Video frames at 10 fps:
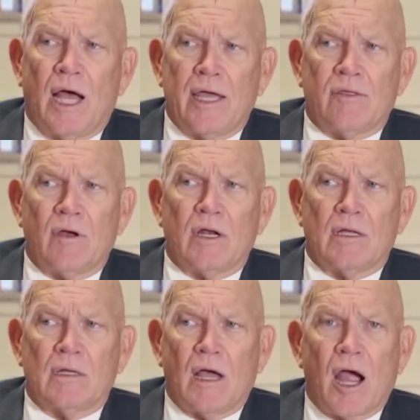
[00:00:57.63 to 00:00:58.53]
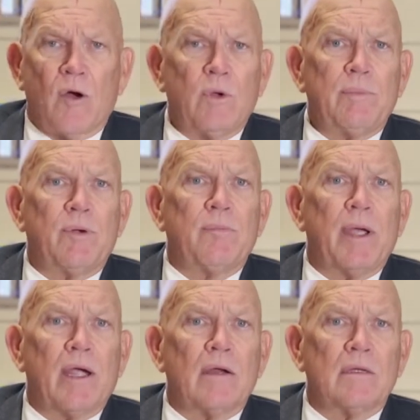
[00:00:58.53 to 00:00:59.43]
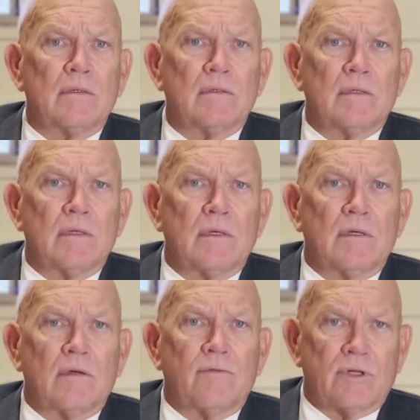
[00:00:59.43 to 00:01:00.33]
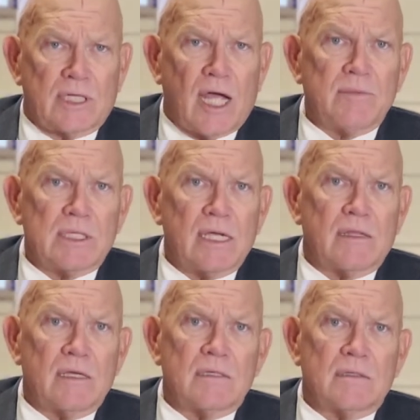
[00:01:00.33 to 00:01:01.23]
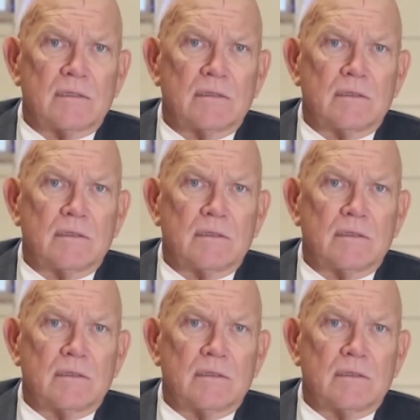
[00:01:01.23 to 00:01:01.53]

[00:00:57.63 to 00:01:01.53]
I thought, are we prepared for times like this?